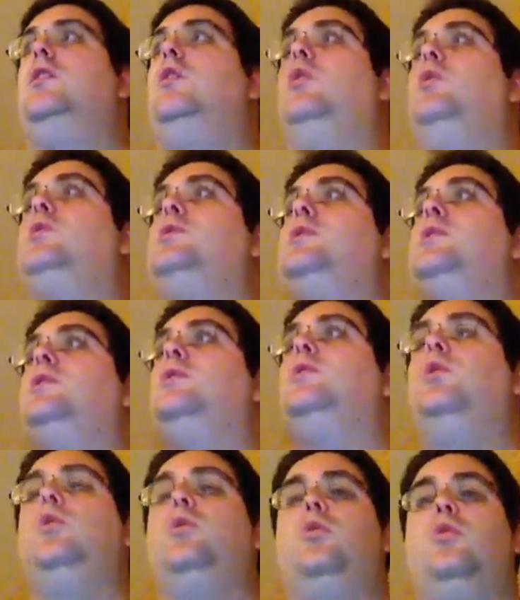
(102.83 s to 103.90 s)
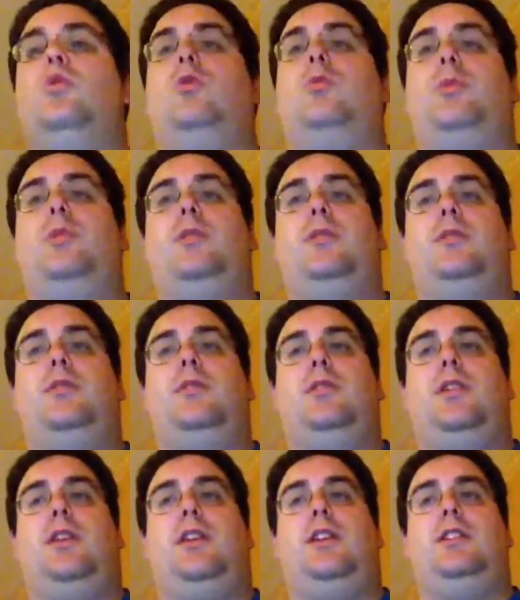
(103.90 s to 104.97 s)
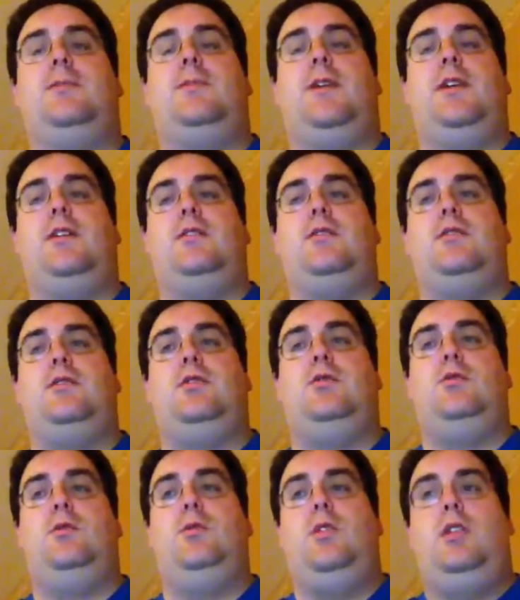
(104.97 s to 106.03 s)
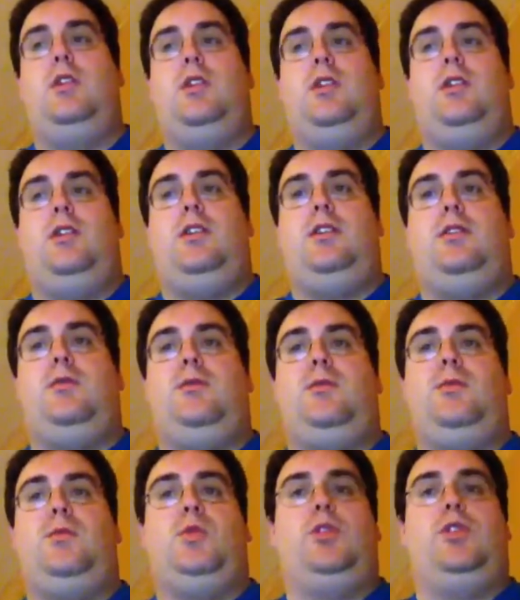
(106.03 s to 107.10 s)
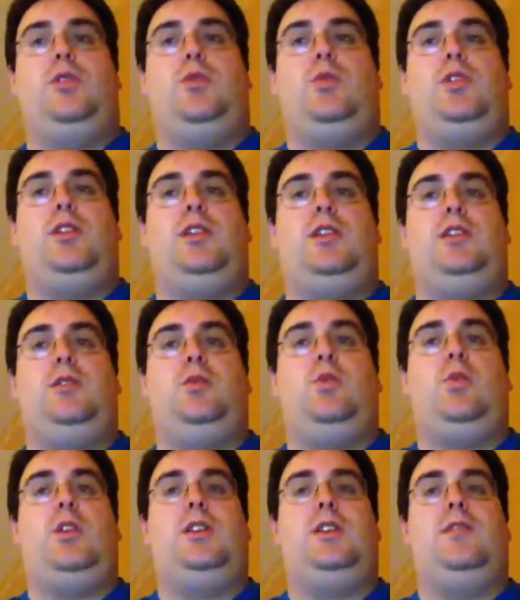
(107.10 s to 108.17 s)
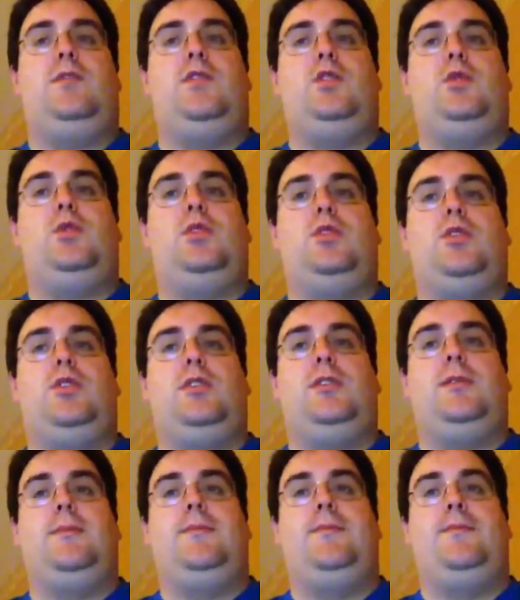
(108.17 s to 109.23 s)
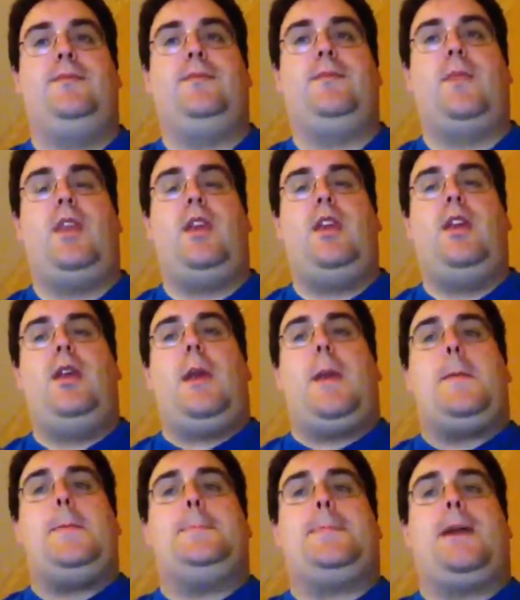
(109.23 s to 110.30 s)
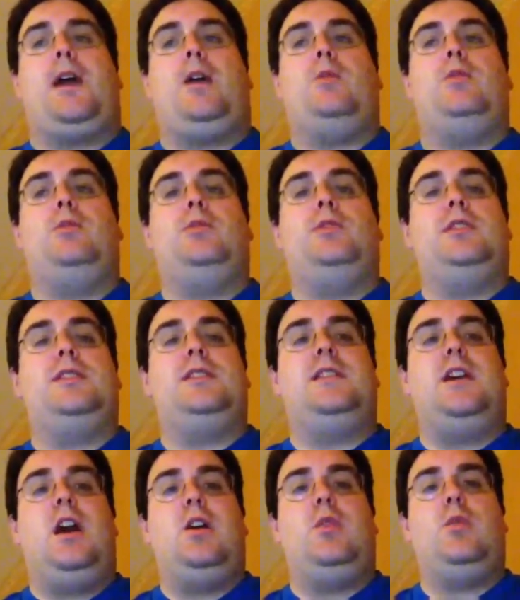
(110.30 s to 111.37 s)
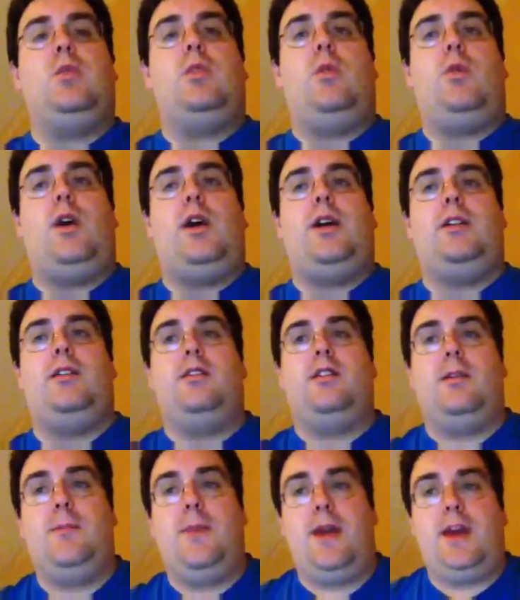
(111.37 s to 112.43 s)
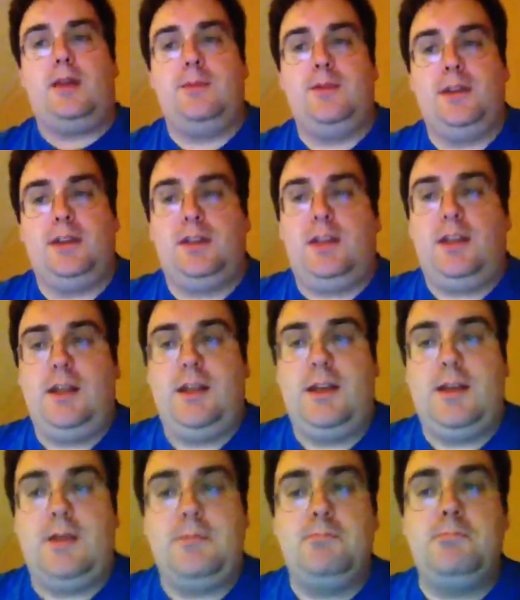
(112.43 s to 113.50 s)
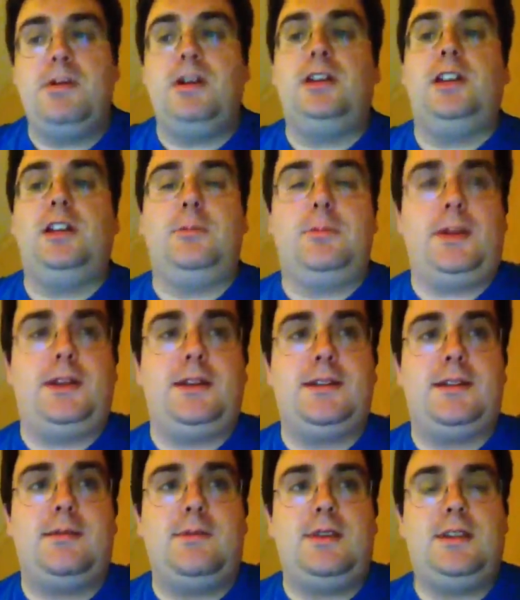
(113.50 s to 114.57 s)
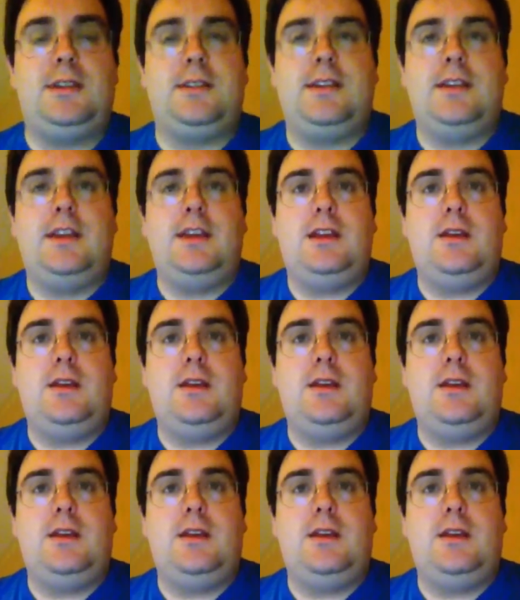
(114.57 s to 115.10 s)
goals that the whole group can aspire to. That would be more than what any one individual could. Power does not require compatibility, merely dependence. That means